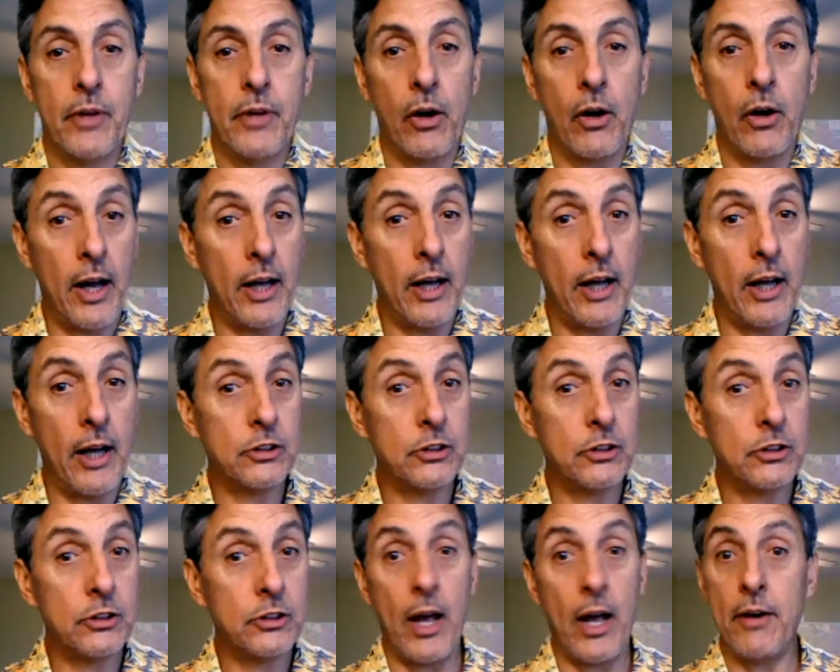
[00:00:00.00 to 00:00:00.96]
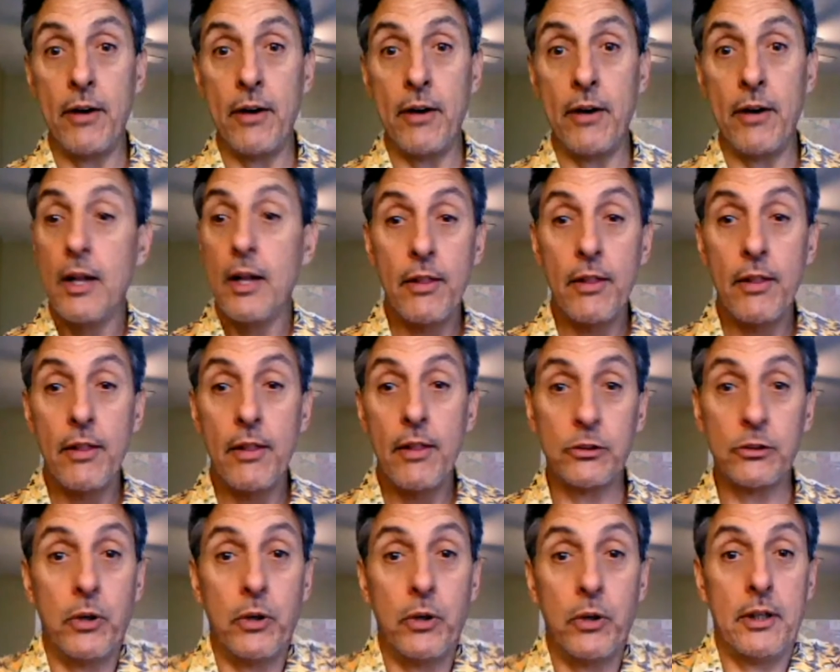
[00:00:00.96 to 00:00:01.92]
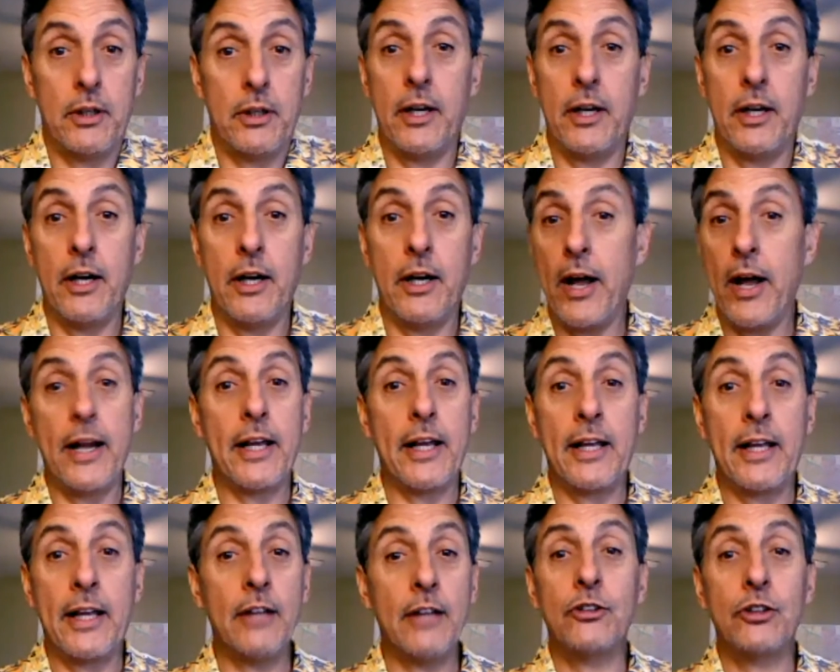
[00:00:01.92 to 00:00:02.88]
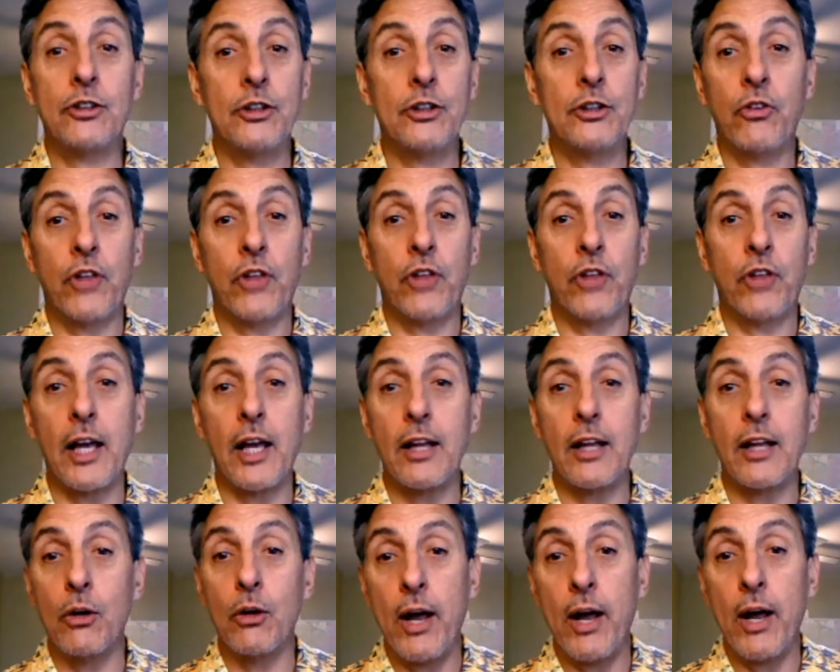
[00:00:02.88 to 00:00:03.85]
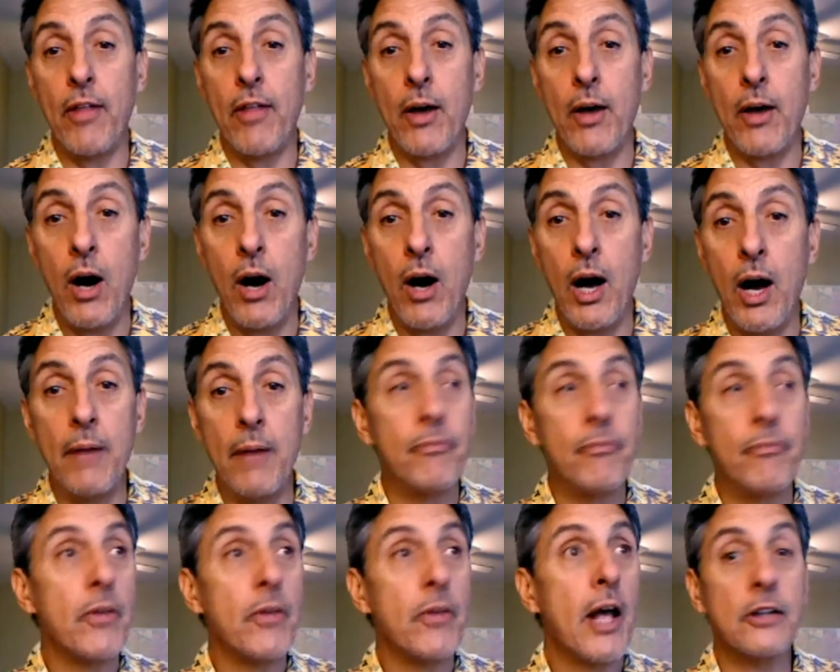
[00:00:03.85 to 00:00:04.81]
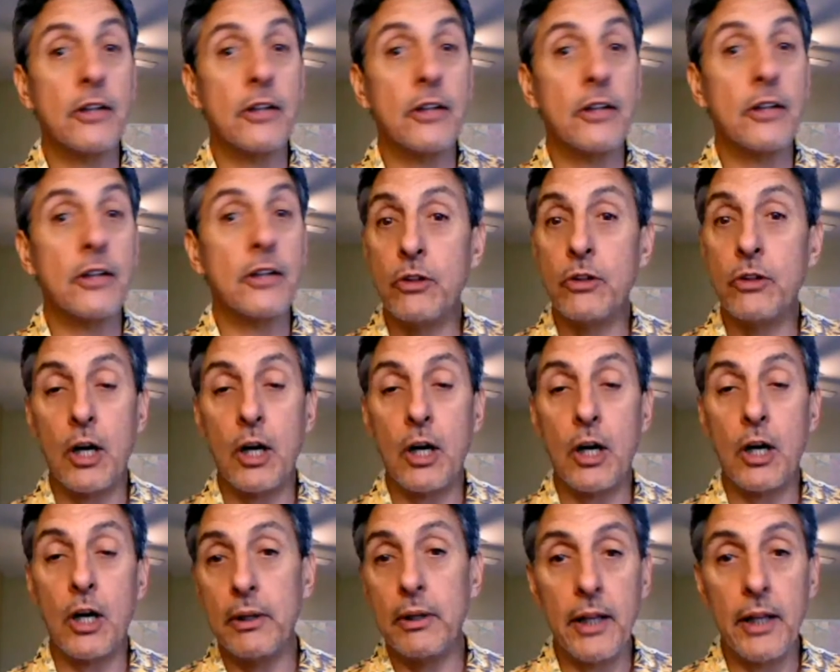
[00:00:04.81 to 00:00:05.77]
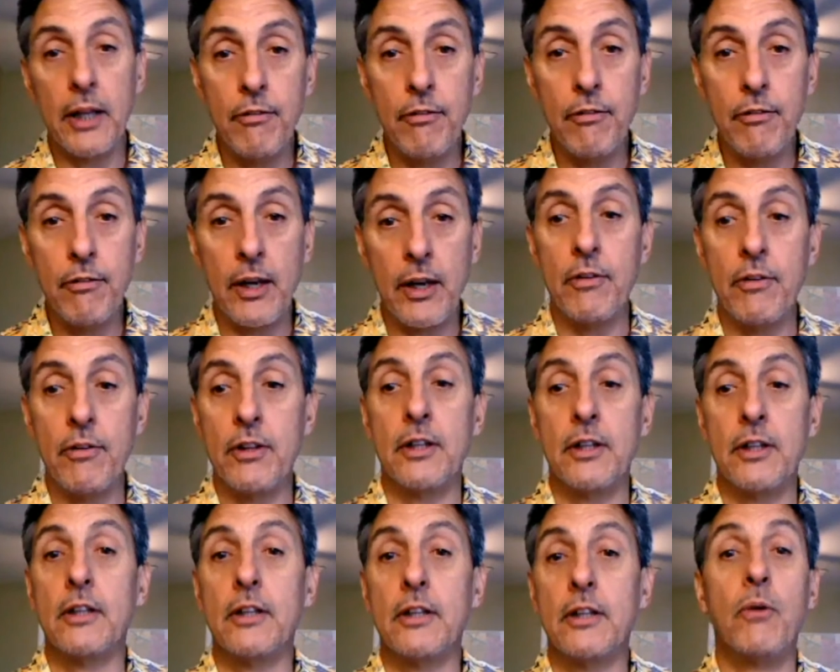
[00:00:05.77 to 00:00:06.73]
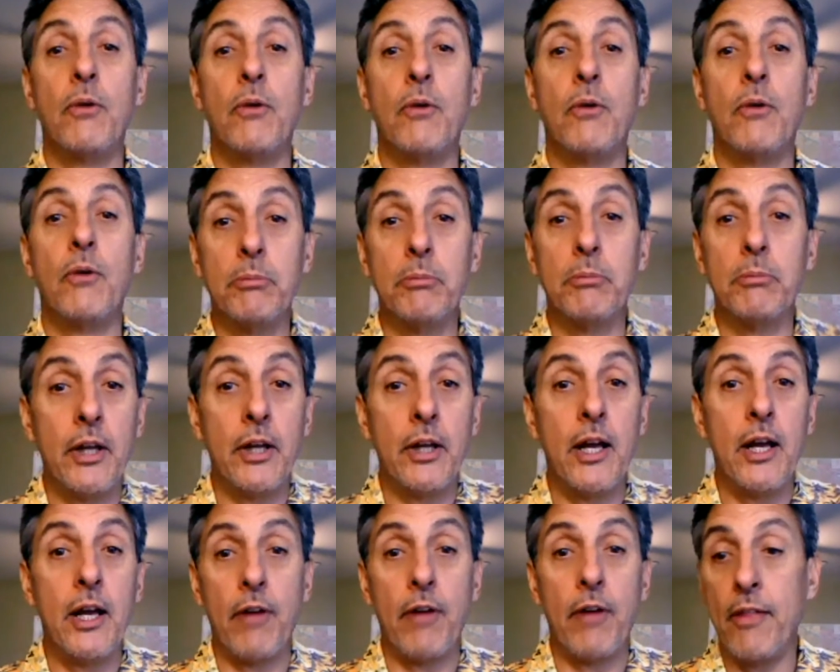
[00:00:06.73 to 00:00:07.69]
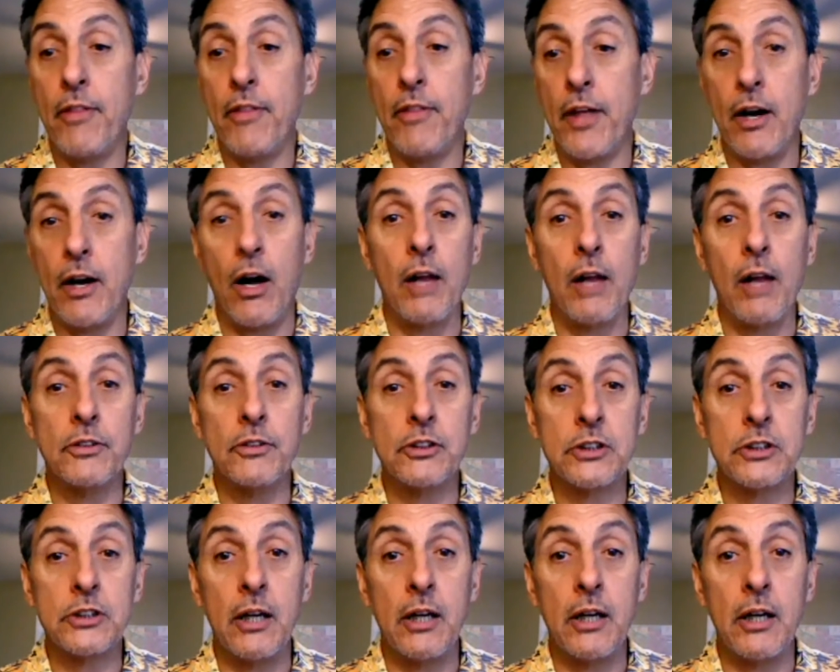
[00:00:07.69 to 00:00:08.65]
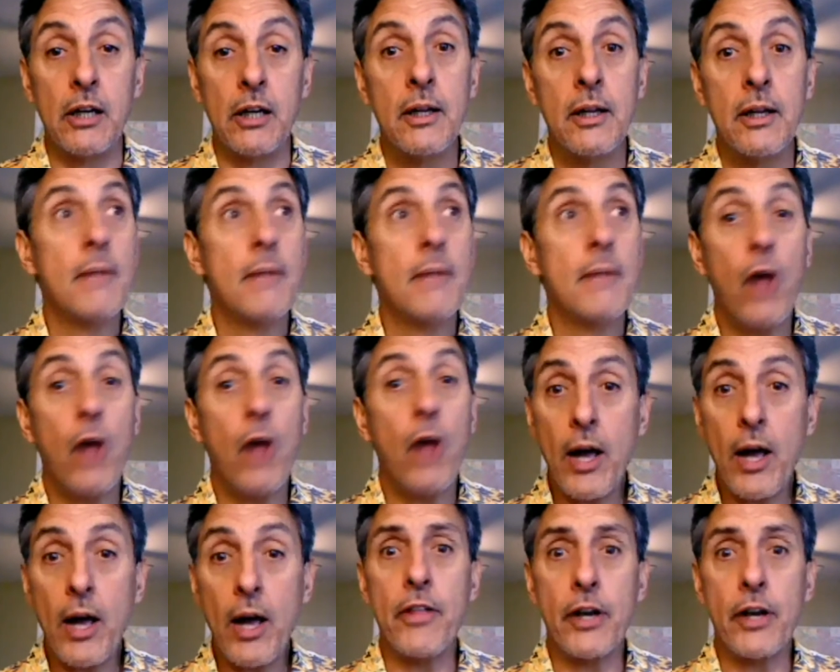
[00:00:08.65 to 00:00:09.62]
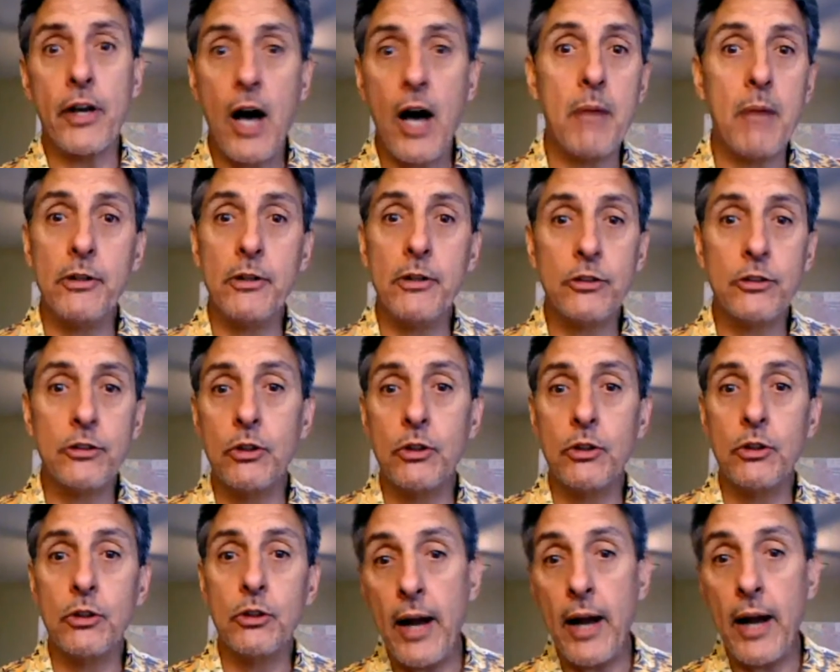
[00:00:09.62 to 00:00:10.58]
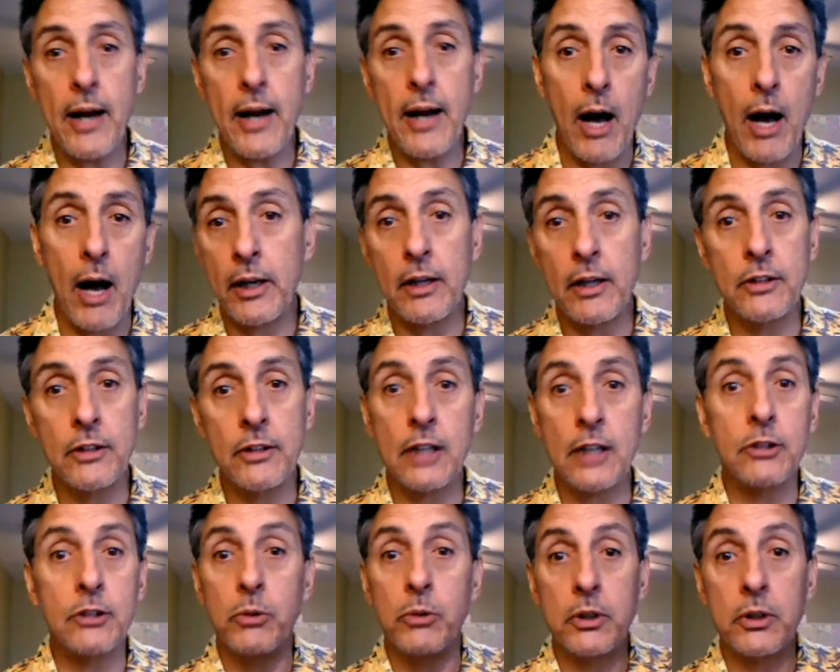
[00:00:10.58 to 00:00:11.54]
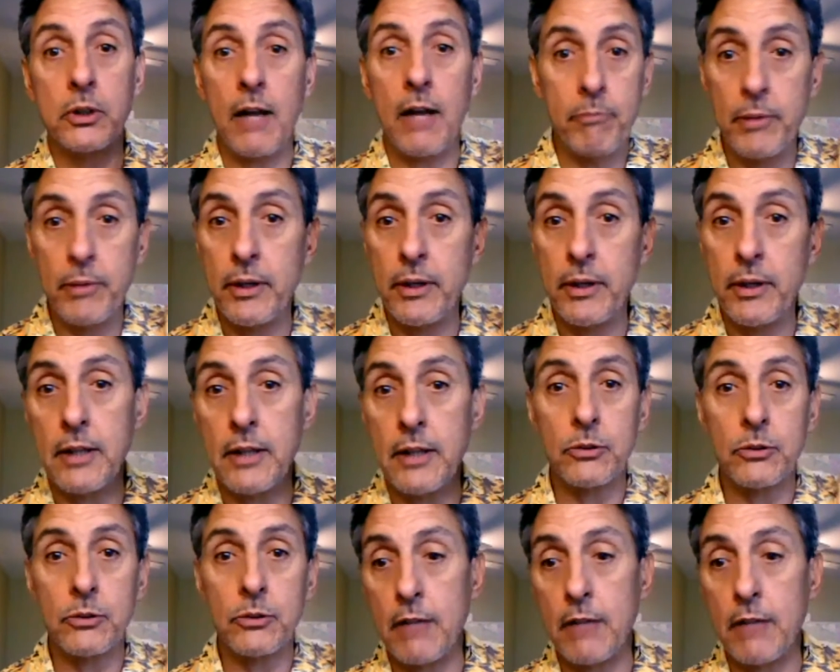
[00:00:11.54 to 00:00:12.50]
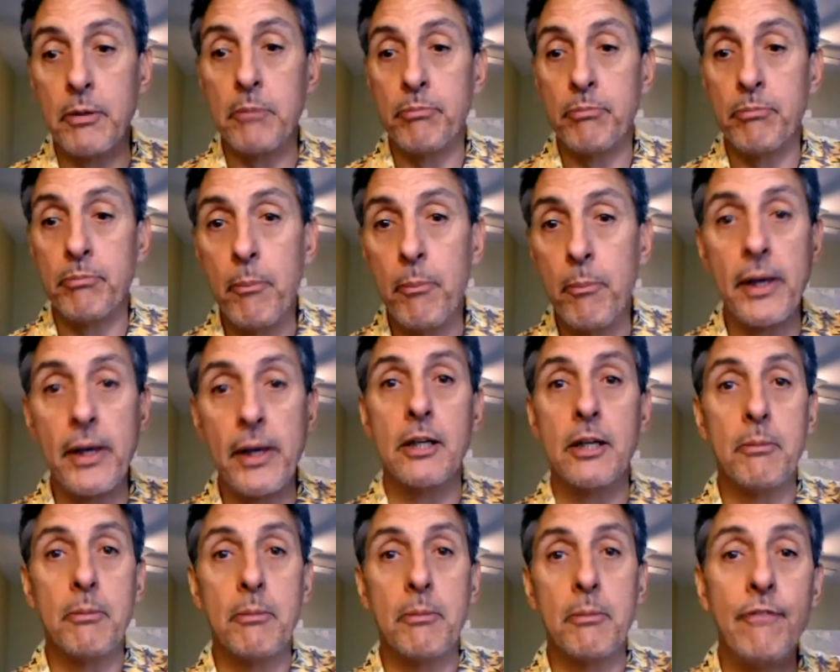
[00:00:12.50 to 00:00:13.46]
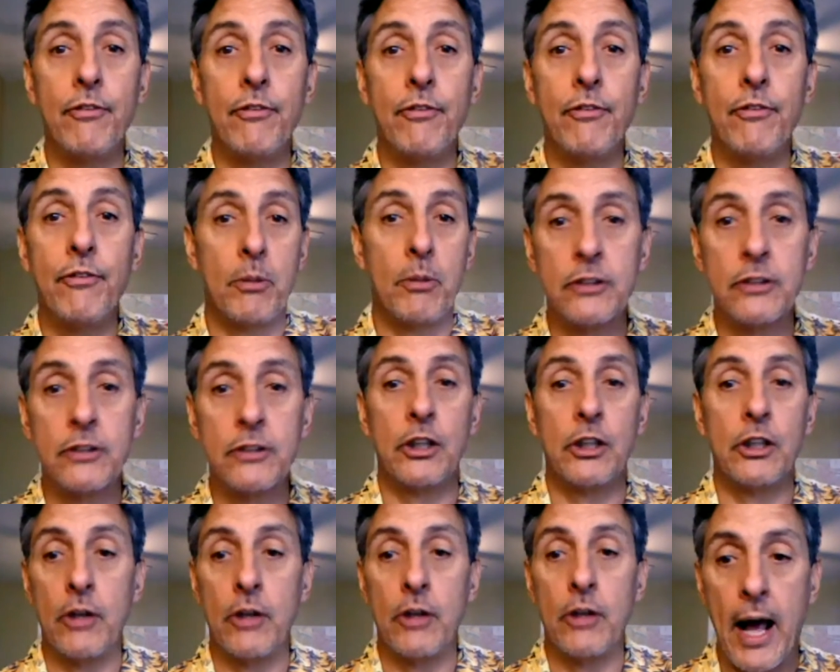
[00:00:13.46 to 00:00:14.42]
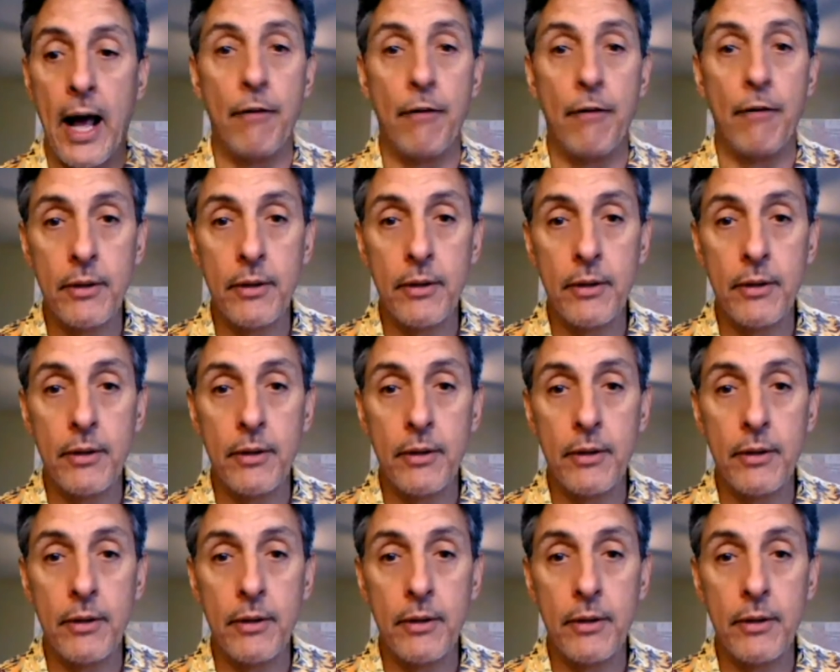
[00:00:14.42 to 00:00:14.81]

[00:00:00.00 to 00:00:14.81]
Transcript: Okay. So, and that's what, you know, and it gets you thinking the way they want. And so you start believing everything that they want you to believe. And then all of a sudden, oh yeah, the economy is doing great now because that's what they've been pumping into my head for the past year and a half.